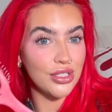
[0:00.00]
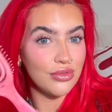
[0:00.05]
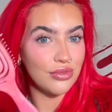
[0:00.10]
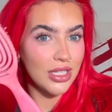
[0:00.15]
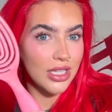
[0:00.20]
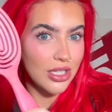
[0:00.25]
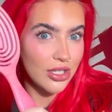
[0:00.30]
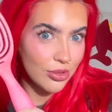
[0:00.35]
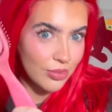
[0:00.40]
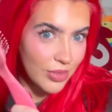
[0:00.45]

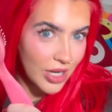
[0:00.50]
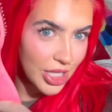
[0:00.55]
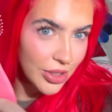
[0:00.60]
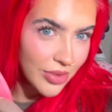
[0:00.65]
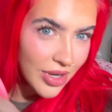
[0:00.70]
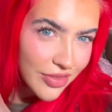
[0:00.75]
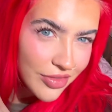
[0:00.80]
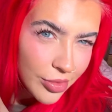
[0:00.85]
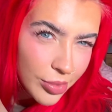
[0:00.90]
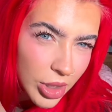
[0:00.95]
really good, by the
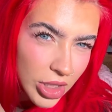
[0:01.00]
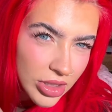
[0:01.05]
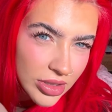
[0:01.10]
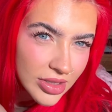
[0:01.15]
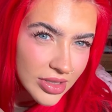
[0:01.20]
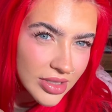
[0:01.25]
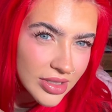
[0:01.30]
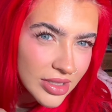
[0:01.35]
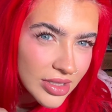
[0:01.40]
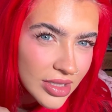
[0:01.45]
way, for
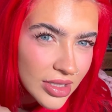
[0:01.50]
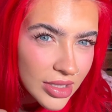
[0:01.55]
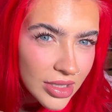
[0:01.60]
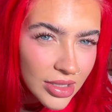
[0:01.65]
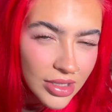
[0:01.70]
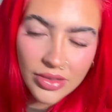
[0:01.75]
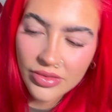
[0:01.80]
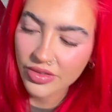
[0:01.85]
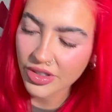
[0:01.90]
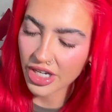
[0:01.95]
bonds,
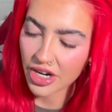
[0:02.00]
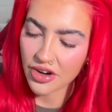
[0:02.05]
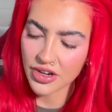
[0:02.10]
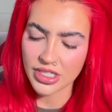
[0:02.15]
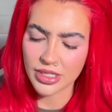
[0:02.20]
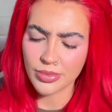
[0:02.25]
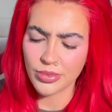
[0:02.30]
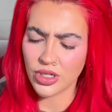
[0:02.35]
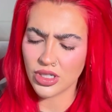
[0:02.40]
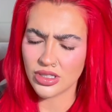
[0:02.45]
for
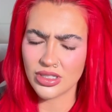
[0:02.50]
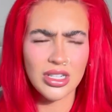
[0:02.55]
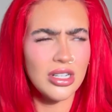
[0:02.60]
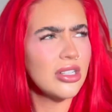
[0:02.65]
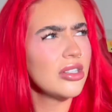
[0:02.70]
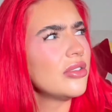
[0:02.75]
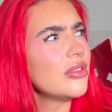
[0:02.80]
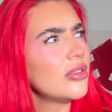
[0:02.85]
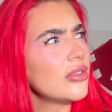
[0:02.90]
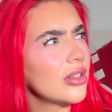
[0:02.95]
keratin bonds. I
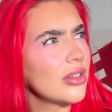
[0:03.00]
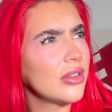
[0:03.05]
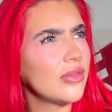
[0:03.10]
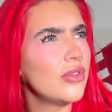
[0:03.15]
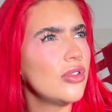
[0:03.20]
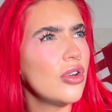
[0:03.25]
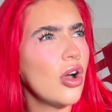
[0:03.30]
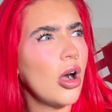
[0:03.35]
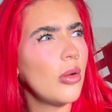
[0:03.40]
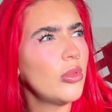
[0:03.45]
don't know if
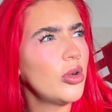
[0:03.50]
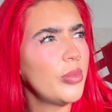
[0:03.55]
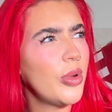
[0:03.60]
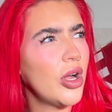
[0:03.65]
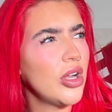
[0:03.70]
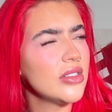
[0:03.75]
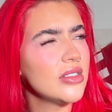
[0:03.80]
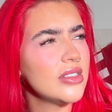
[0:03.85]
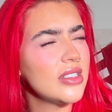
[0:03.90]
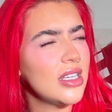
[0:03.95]
normal
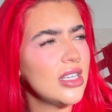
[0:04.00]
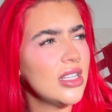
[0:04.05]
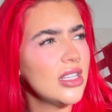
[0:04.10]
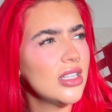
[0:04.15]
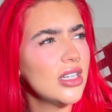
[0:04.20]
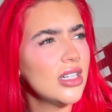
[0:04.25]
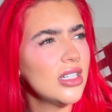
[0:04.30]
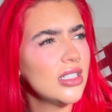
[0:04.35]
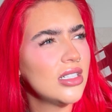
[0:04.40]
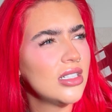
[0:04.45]
bonds
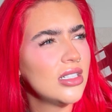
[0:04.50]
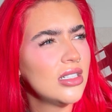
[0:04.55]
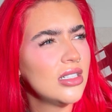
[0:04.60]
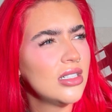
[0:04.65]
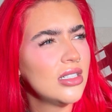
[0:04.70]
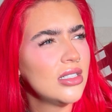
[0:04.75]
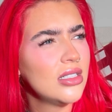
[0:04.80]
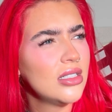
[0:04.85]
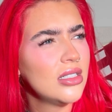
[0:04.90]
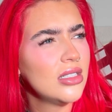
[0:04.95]
either.
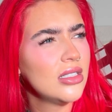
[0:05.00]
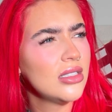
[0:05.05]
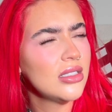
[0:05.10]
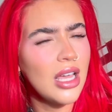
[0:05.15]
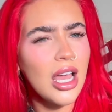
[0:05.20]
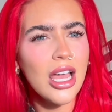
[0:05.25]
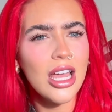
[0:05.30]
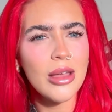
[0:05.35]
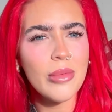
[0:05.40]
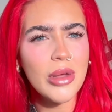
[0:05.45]

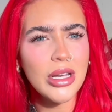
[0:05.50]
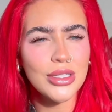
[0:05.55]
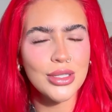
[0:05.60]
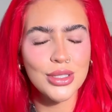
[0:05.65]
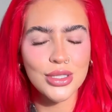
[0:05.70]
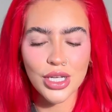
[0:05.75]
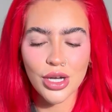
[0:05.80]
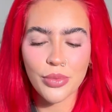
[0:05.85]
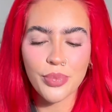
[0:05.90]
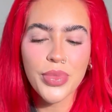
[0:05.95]
Yeah, I imagine
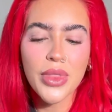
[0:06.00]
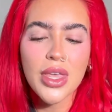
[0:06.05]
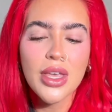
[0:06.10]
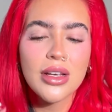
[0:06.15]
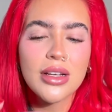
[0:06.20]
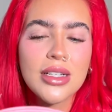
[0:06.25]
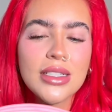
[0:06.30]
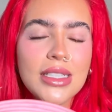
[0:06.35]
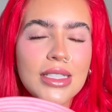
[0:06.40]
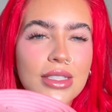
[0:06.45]
so,
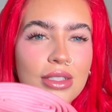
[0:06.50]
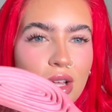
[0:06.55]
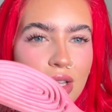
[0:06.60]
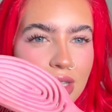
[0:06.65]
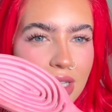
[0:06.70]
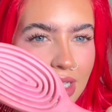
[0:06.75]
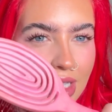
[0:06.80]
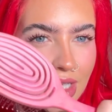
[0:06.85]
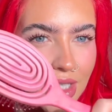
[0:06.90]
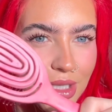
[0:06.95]
because it's got
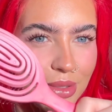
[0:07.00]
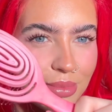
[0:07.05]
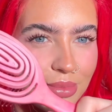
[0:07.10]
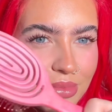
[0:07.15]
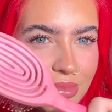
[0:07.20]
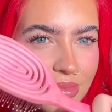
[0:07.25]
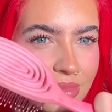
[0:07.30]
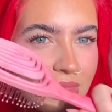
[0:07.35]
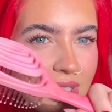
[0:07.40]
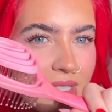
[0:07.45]
the
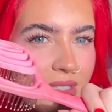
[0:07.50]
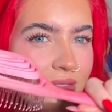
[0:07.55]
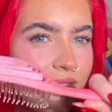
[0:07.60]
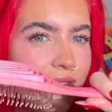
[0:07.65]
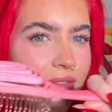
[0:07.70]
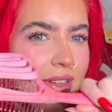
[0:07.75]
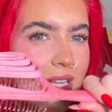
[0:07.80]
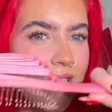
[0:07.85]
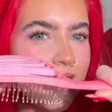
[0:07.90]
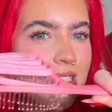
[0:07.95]

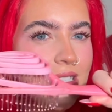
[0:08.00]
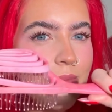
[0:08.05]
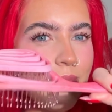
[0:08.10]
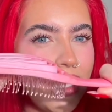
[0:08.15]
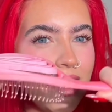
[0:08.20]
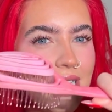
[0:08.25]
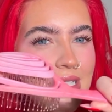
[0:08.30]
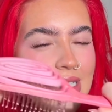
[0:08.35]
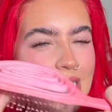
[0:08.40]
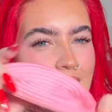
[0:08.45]

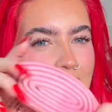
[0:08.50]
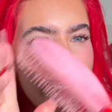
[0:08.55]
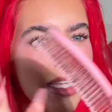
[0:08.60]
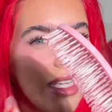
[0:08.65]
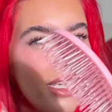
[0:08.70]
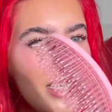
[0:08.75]
flexibility